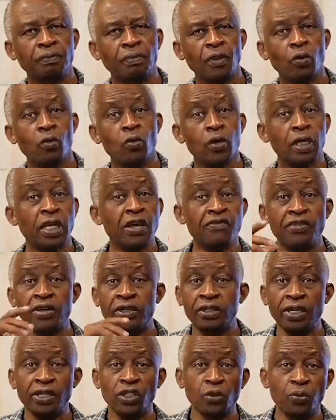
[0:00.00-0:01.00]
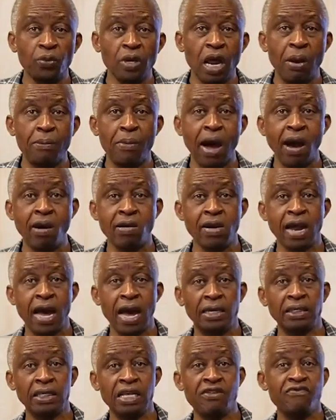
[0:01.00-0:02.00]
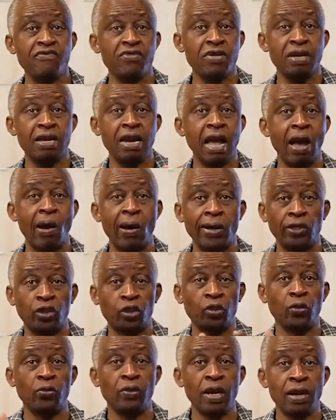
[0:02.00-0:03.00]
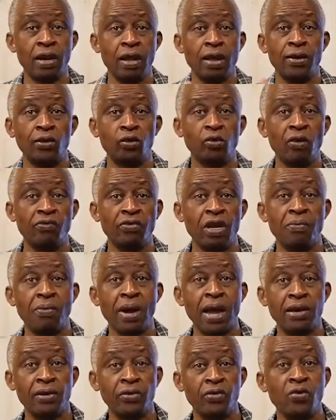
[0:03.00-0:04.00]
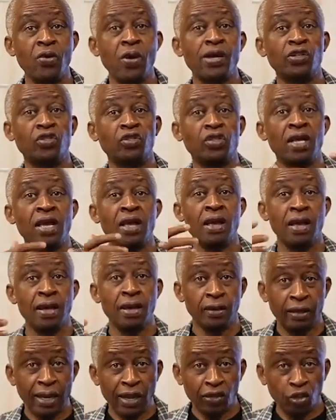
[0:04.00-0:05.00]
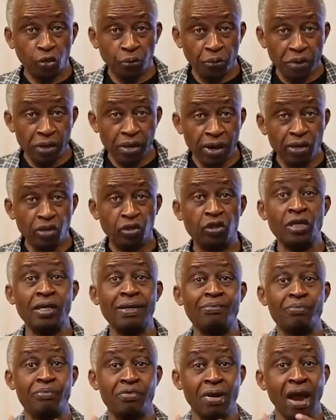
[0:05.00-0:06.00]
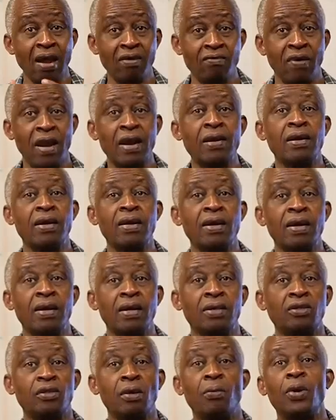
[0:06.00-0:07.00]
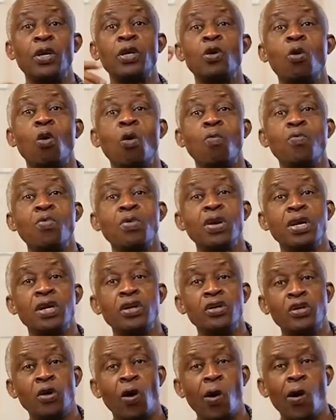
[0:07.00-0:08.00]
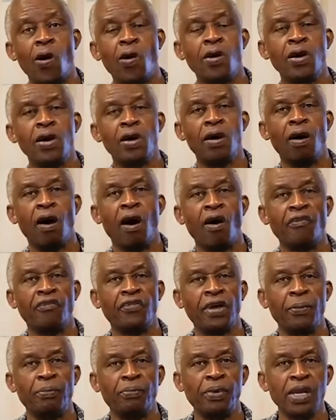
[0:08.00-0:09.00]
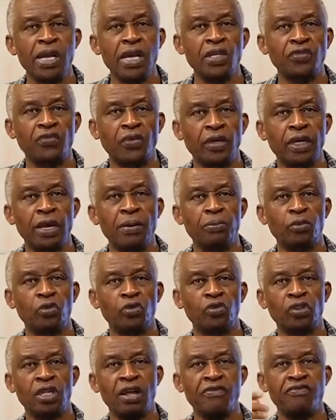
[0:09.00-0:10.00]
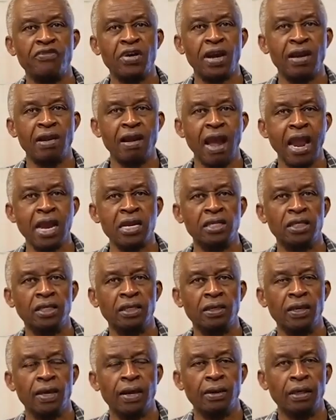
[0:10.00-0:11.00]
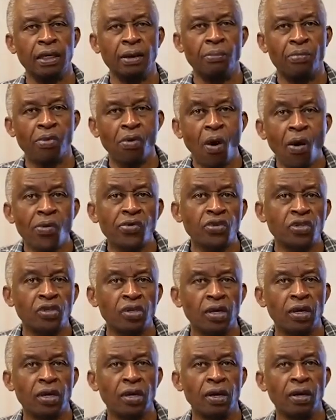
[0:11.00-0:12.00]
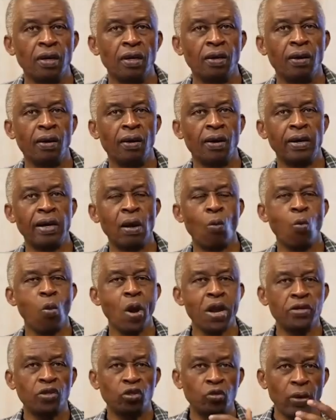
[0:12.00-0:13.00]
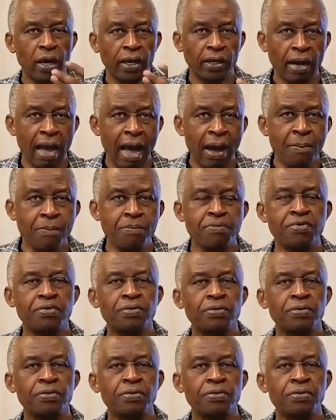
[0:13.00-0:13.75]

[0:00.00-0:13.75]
We'll give a testimony about that. Even now, our children, two of them are in the USA. They're experiencing brethren. Somebody opened the door of a place for them to stay for a night in the Bronx on their way to a camp.